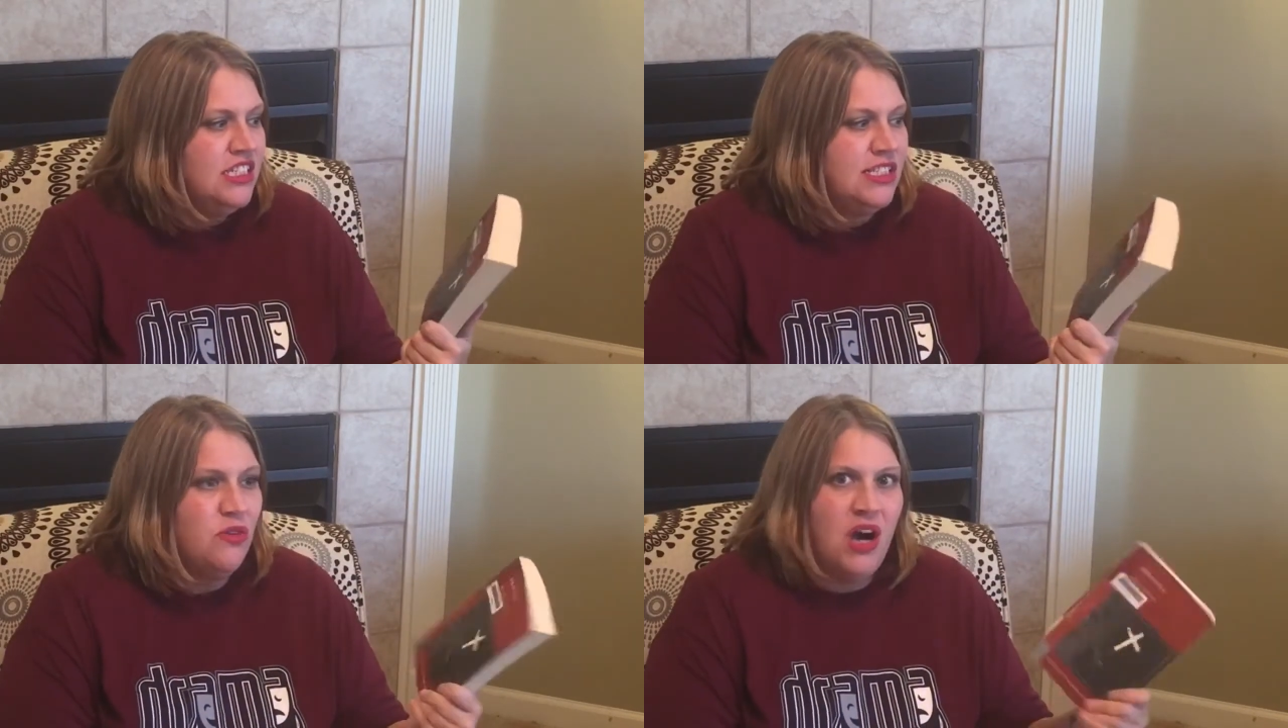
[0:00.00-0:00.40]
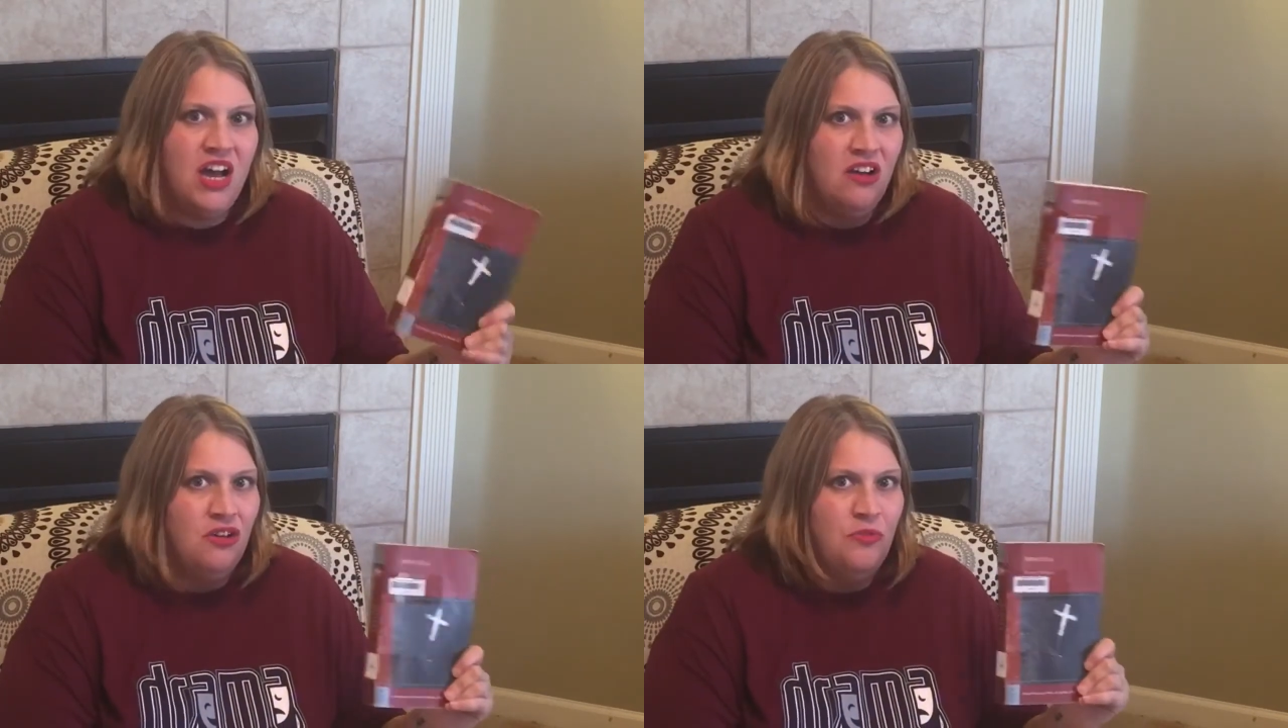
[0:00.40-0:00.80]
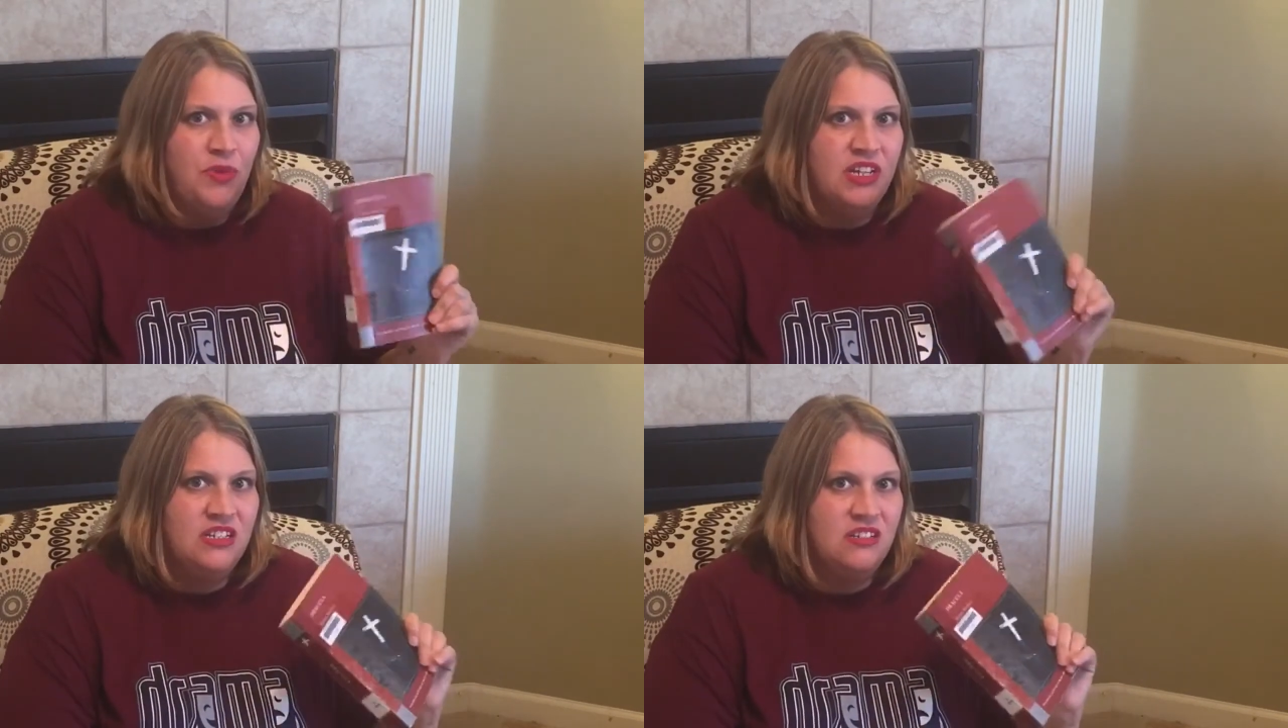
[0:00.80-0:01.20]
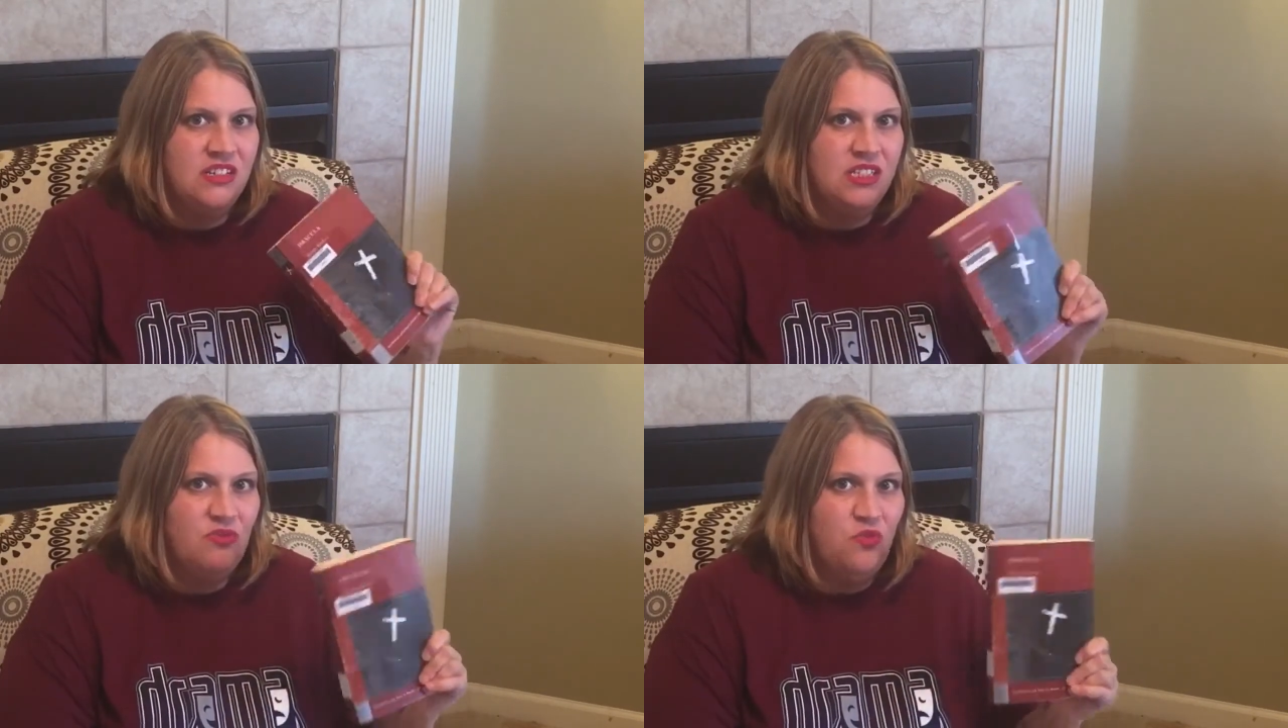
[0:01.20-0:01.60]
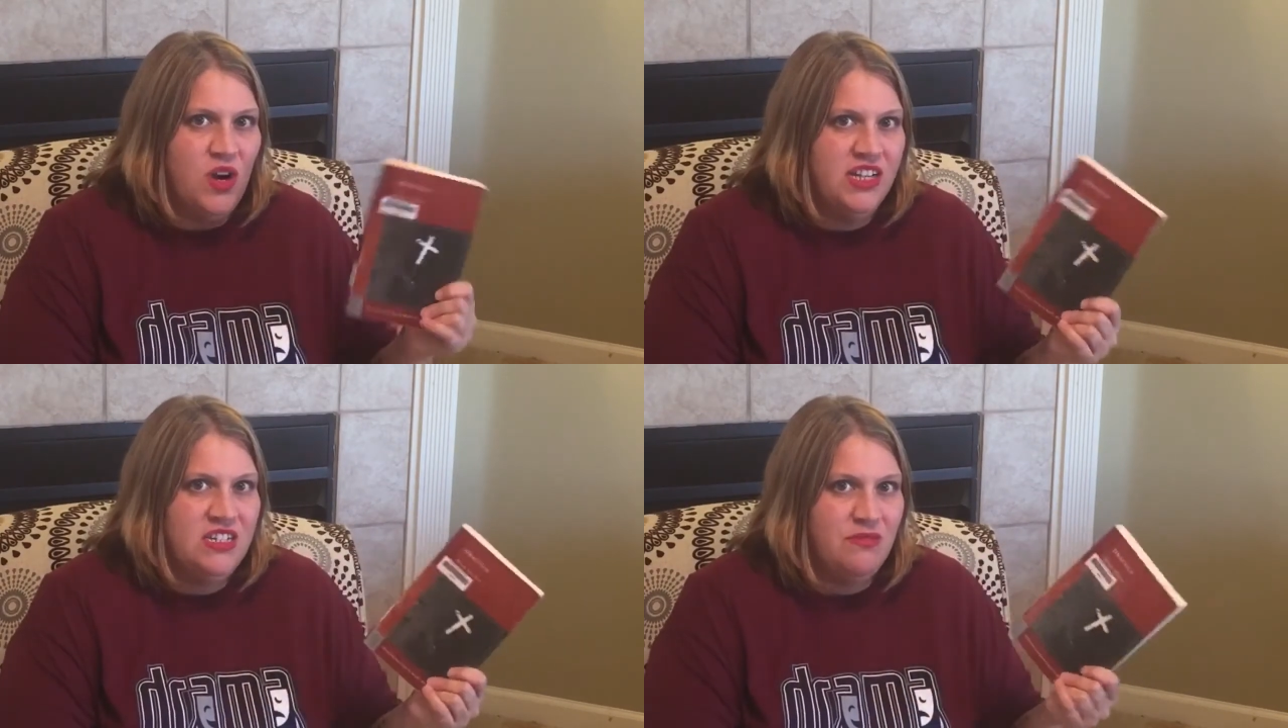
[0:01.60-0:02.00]
so I hope it doesn't
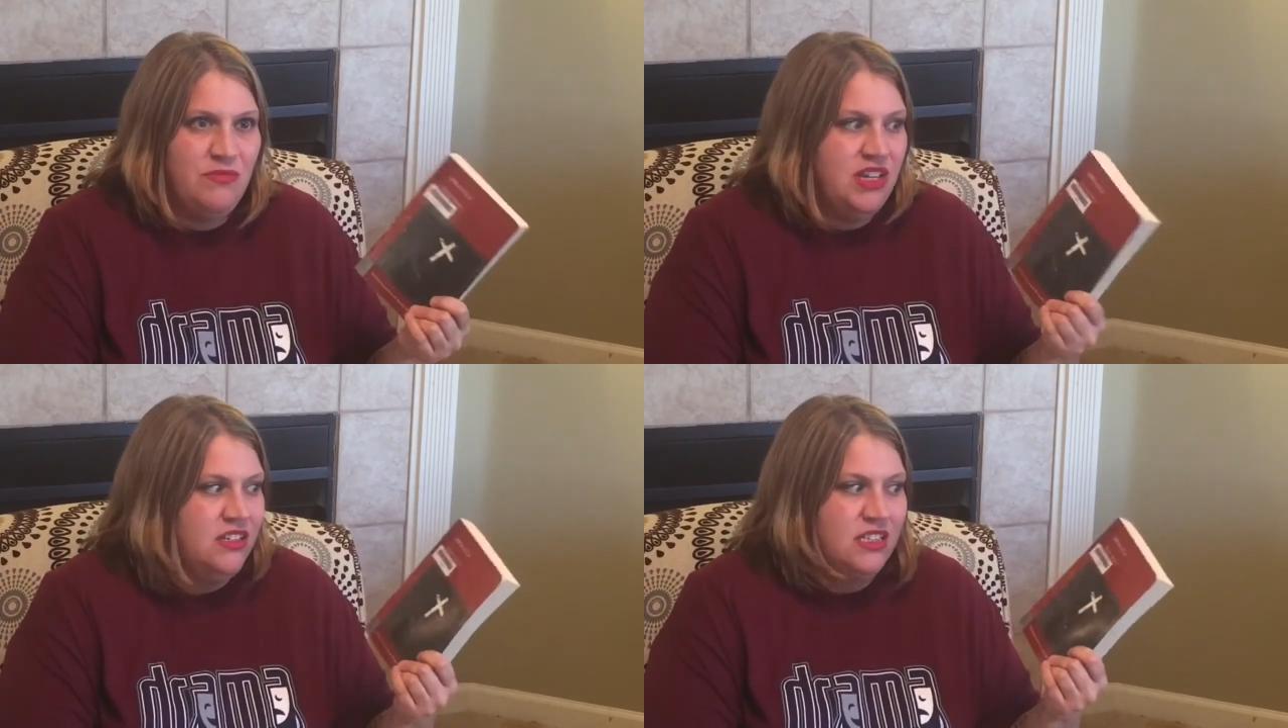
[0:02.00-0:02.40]
wind up being